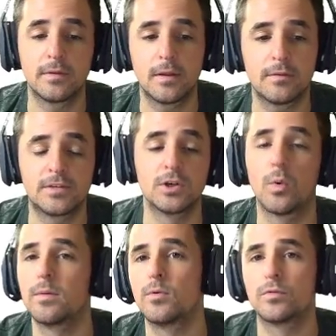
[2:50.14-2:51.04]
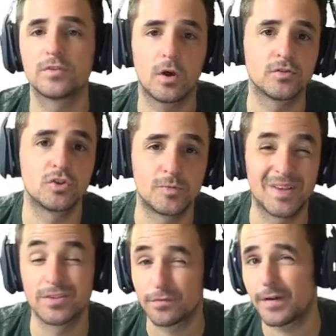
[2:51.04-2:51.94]
tier 1 moves. Also just
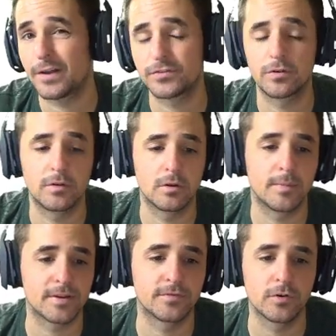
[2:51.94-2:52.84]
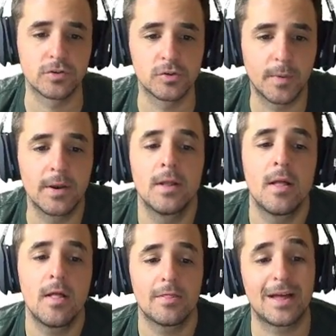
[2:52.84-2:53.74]
because they're faster and they're the best versions, but
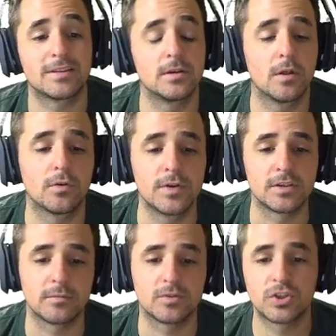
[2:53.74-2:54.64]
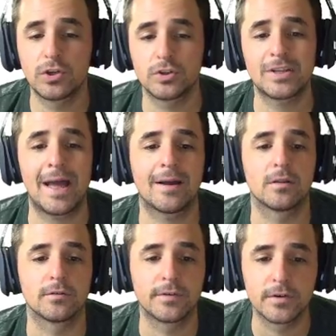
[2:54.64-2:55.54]
that's another reason. Secure
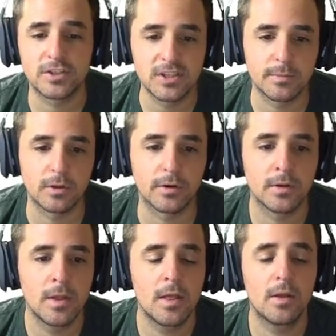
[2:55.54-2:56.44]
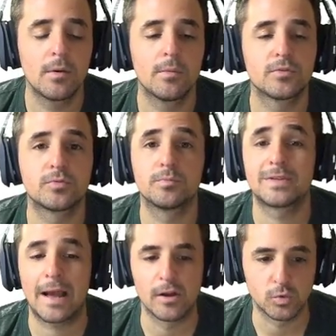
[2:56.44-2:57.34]
tackler, very similar.
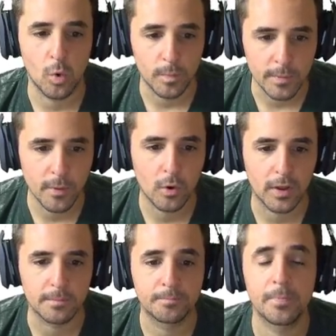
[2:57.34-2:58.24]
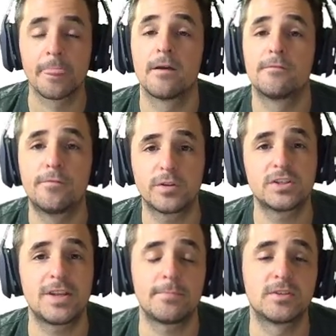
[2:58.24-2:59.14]
Tackles won't be broken.
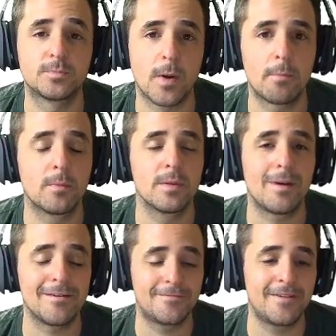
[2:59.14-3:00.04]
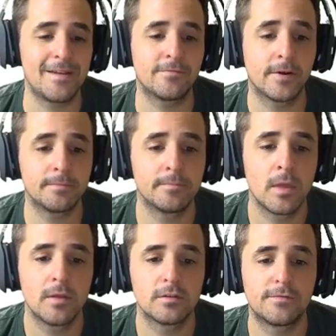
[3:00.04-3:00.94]
Footsteps is probably my favorite.
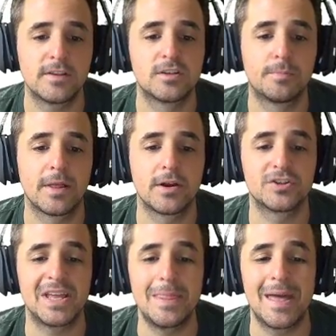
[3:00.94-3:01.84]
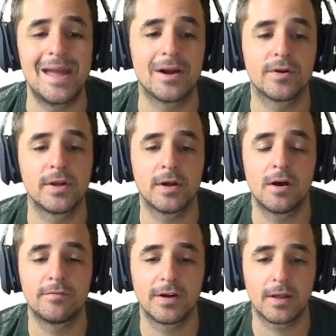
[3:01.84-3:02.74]
Defensive players in the area
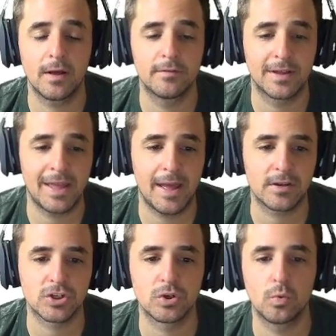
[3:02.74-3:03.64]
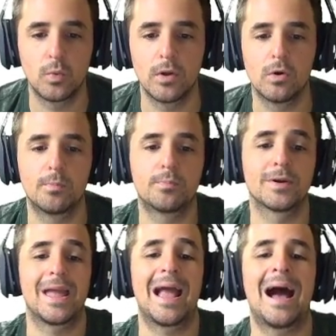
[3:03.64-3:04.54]
of a, of a catch will bring
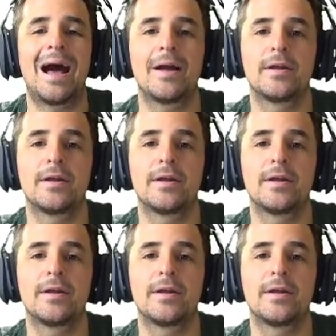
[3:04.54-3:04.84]
a higher